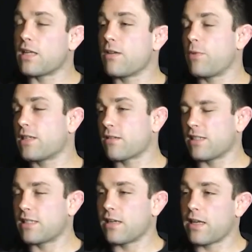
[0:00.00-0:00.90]
Dave
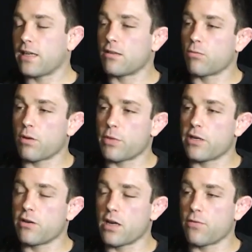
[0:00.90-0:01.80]
basically said, "Hey, don't worry, man.
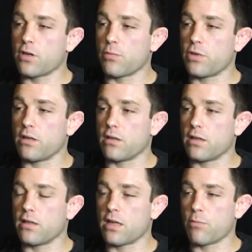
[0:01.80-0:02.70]
You're never going to be good
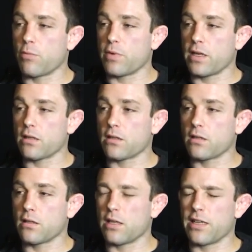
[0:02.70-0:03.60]
at MMA,
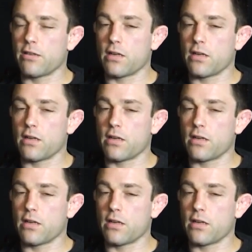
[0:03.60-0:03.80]
and hmm.